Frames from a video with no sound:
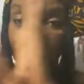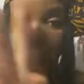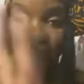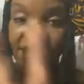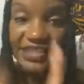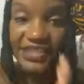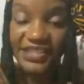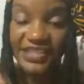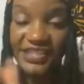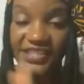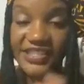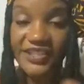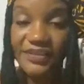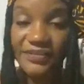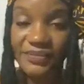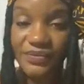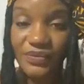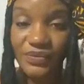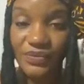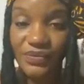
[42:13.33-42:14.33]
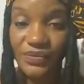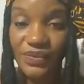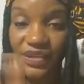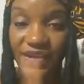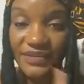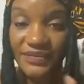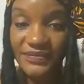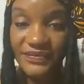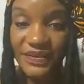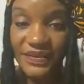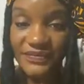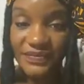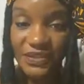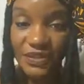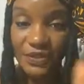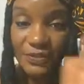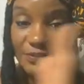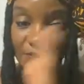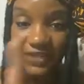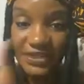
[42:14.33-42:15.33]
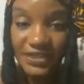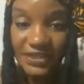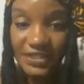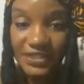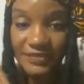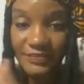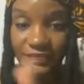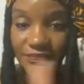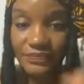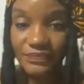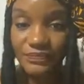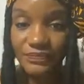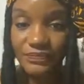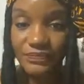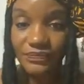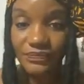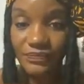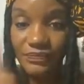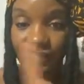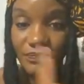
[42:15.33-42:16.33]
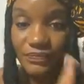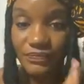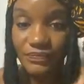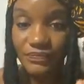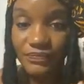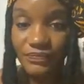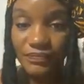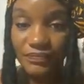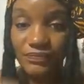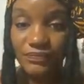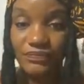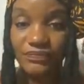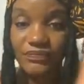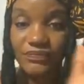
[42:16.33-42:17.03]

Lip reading: is a symbol of serpents. Mm-hmm.